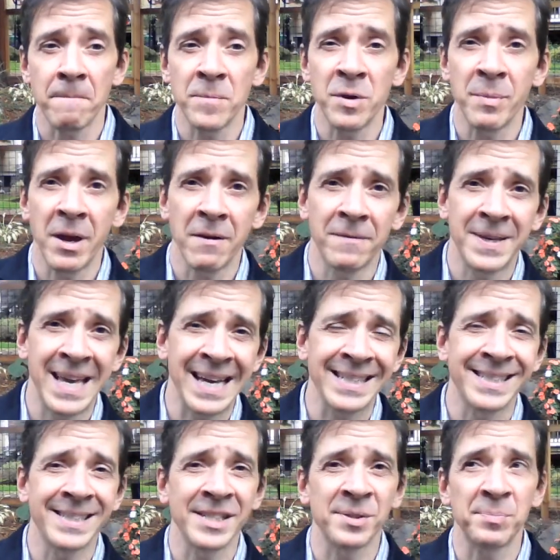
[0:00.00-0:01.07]
You may have
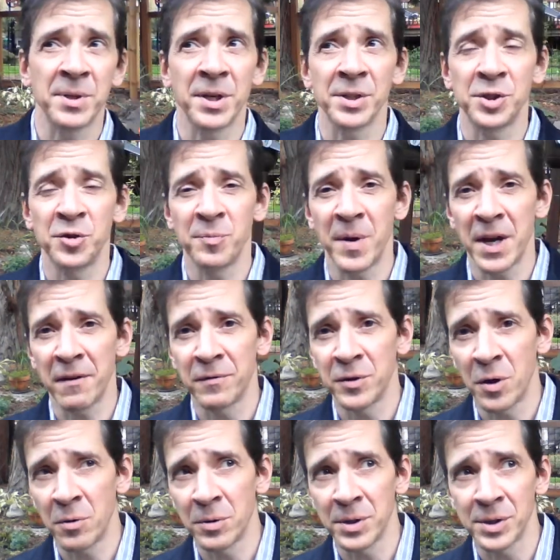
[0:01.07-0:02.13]
guessed this because you may have
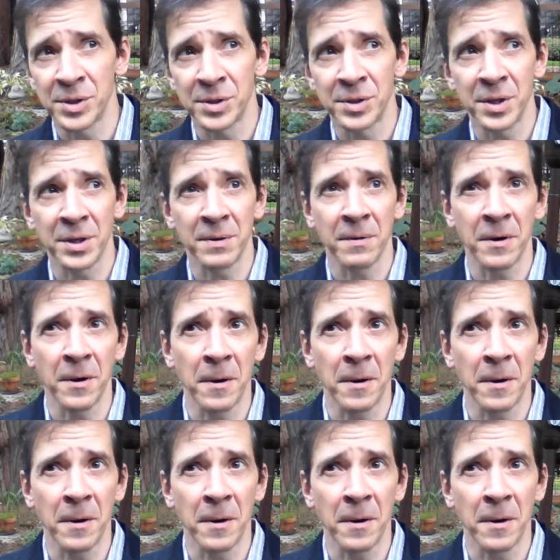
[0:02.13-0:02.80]
noticed that